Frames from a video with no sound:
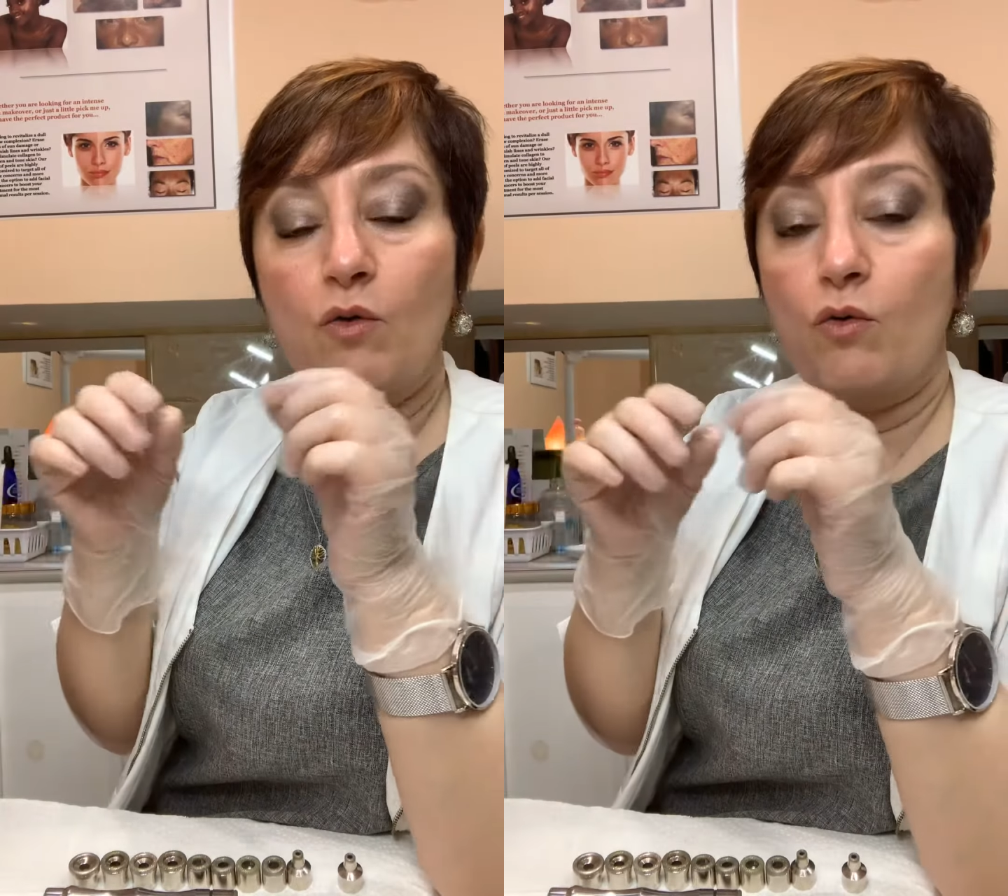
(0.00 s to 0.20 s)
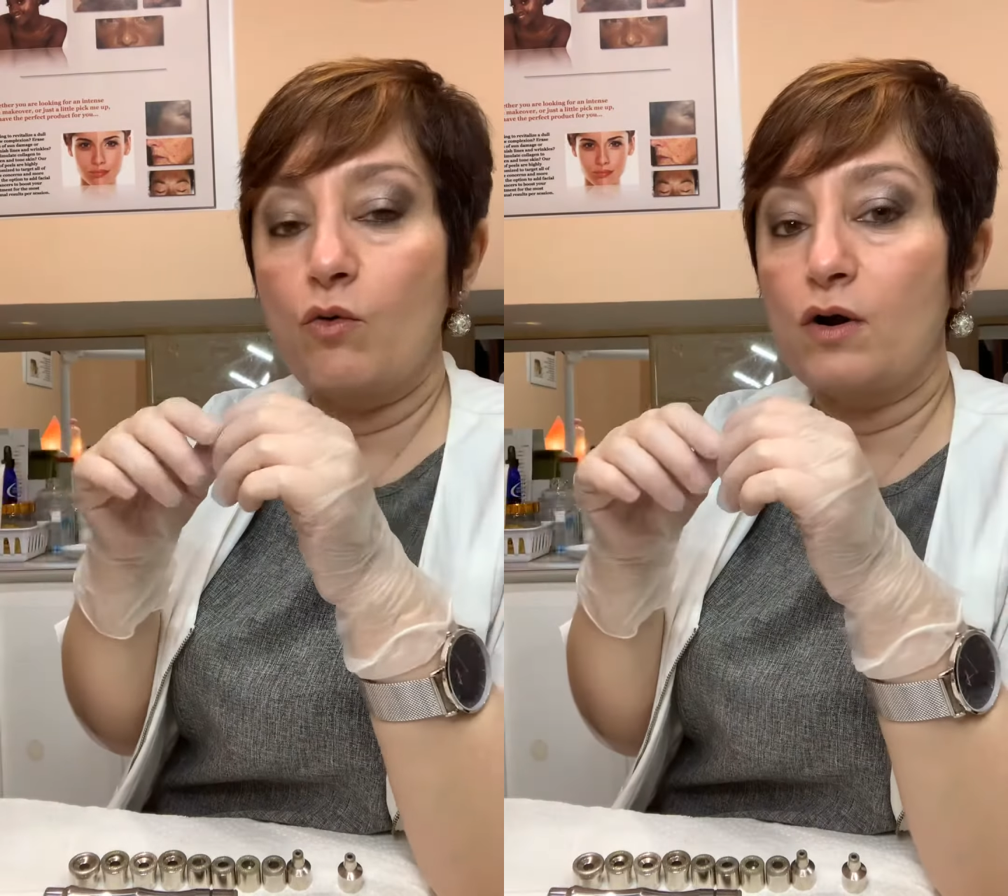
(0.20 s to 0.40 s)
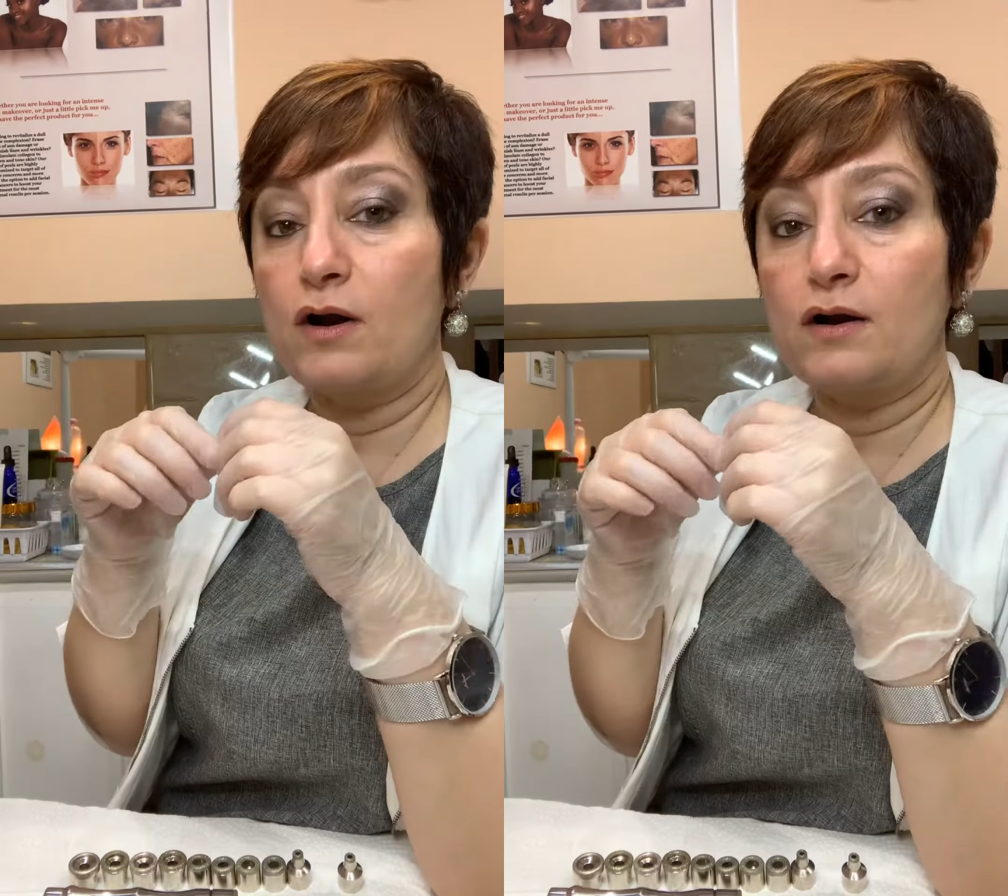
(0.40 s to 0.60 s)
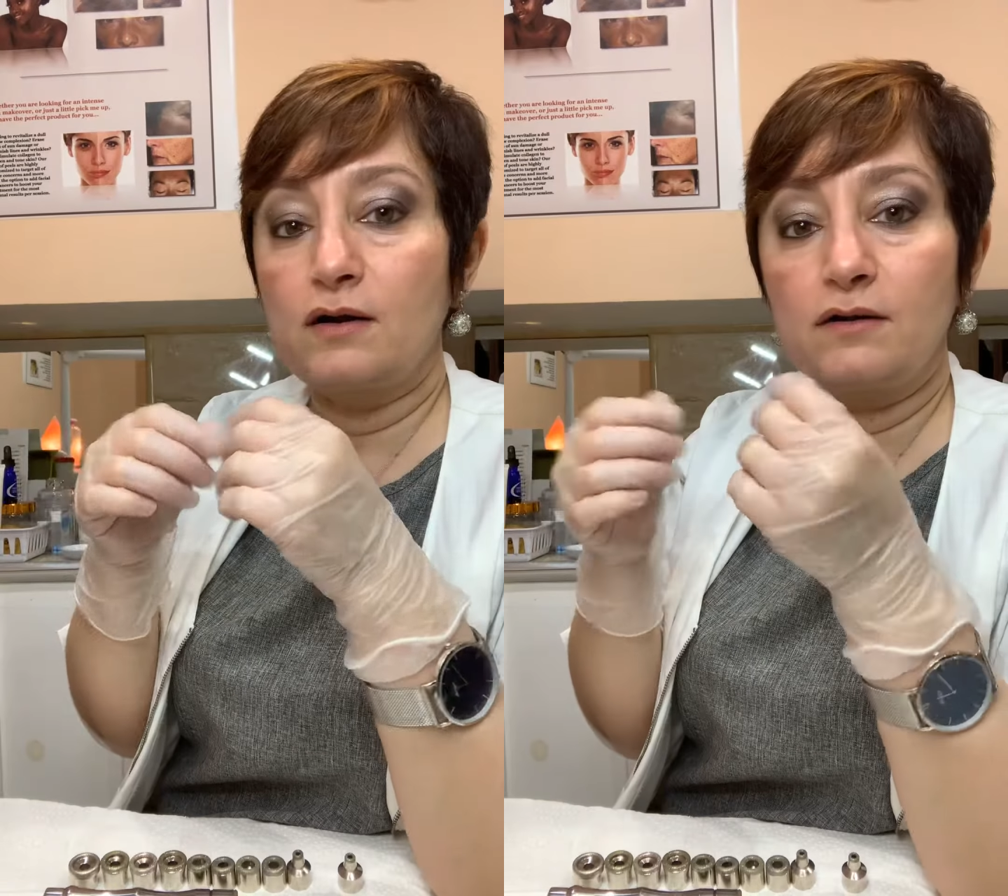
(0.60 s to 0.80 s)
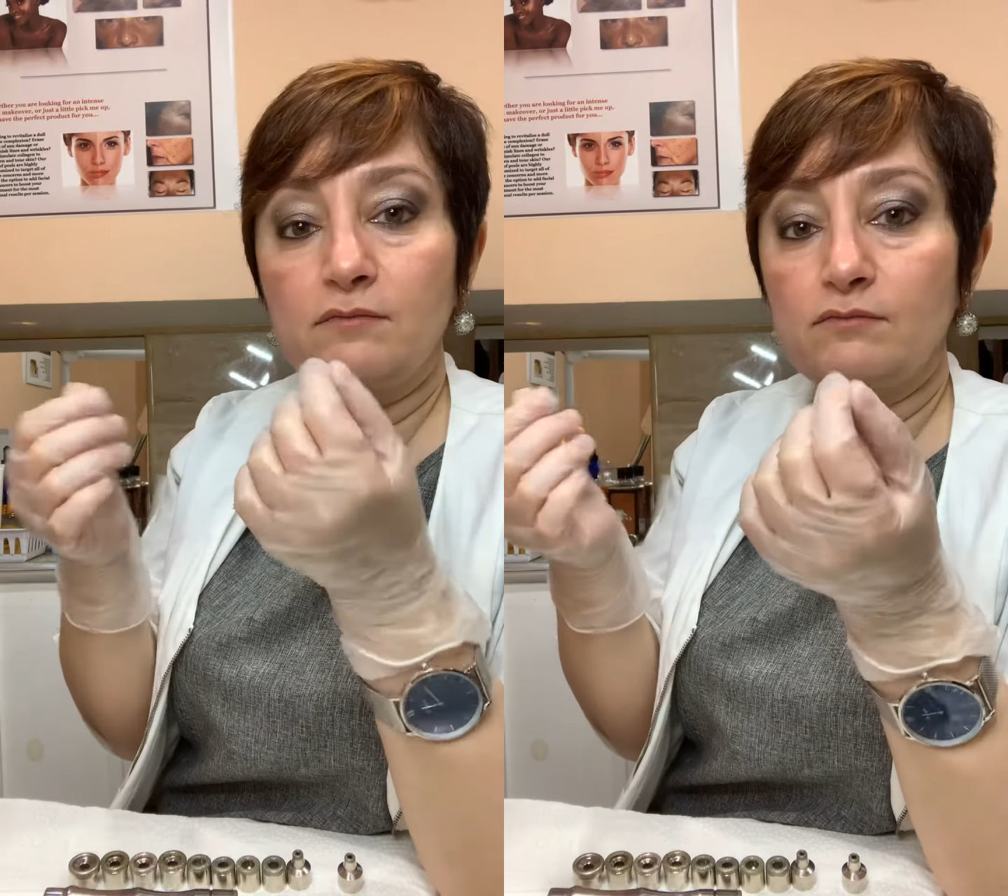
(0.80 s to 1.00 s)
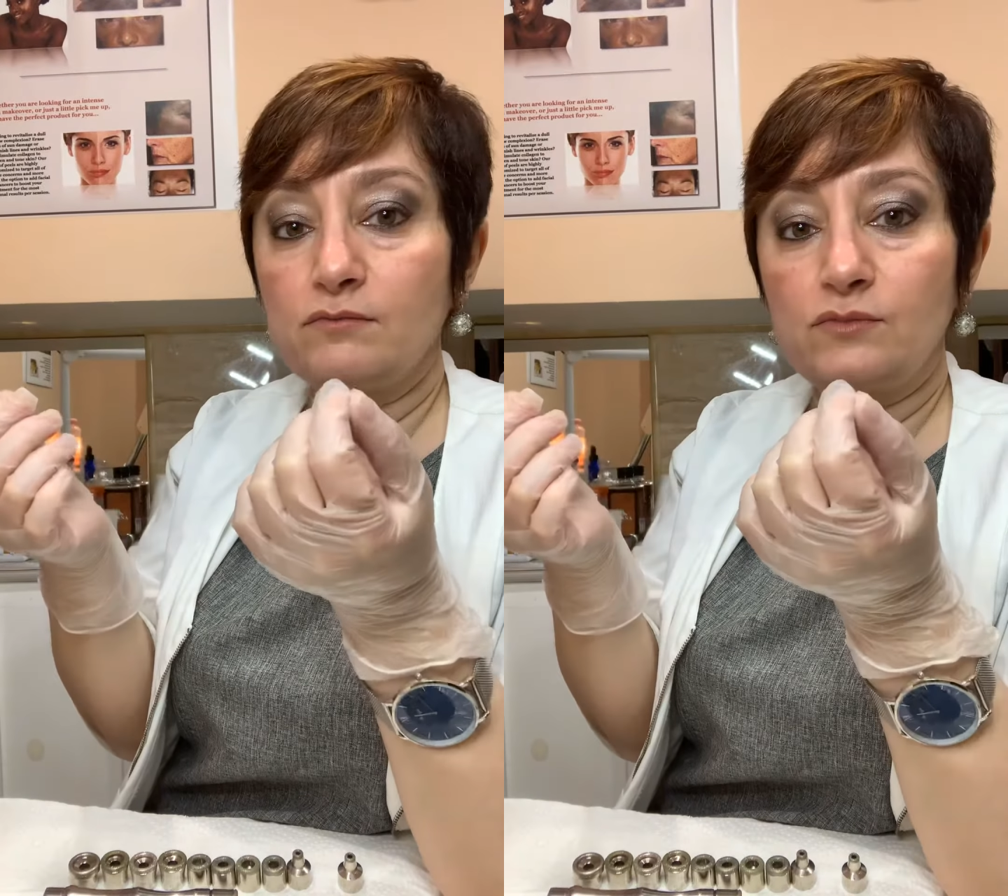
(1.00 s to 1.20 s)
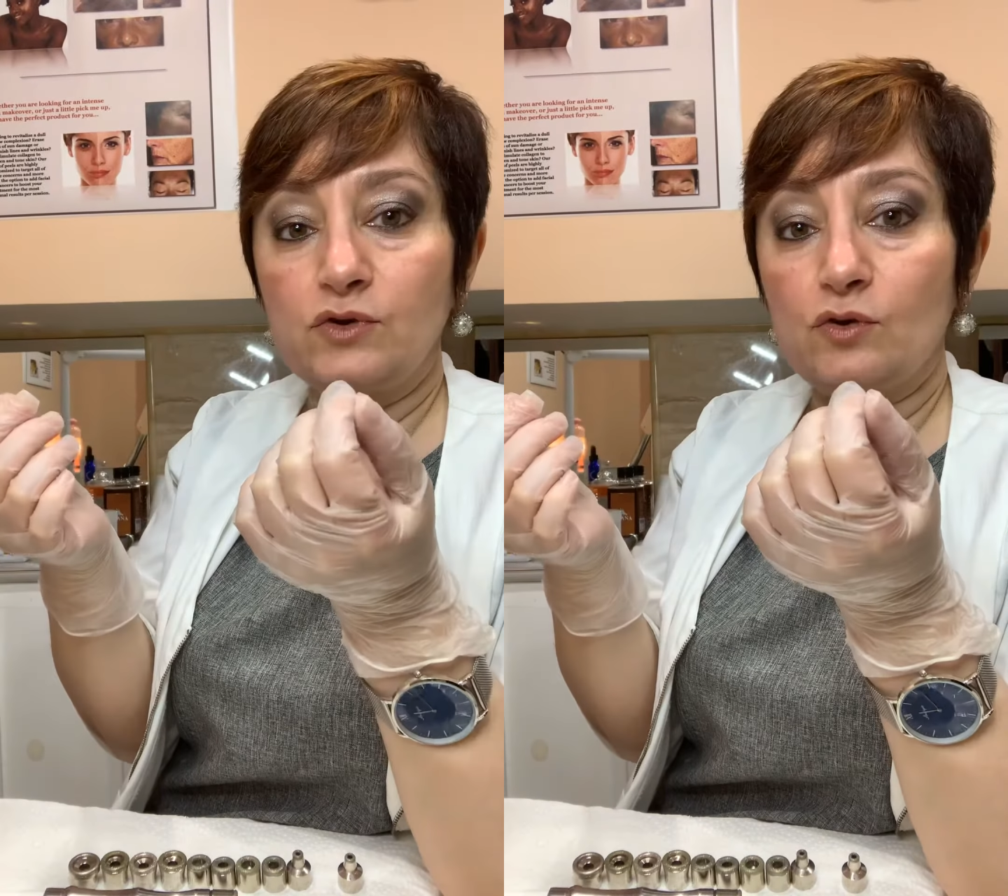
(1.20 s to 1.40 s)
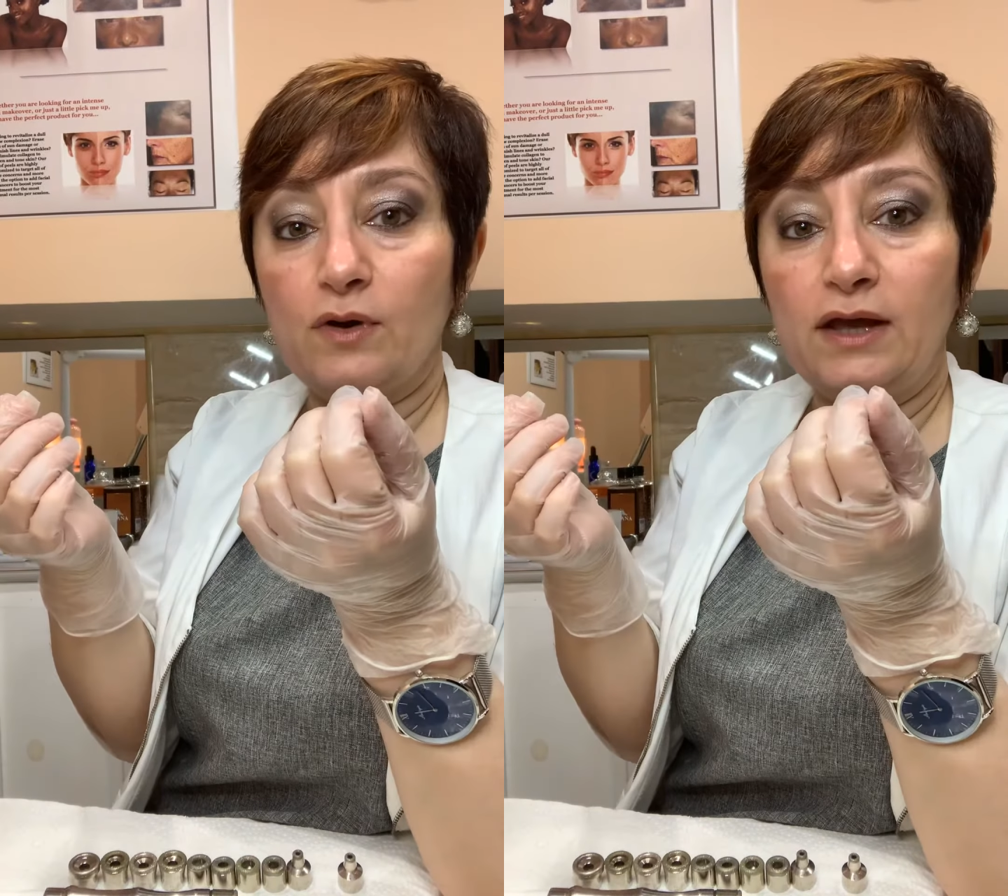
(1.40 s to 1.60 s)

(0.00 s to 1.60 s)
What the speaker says: or you know,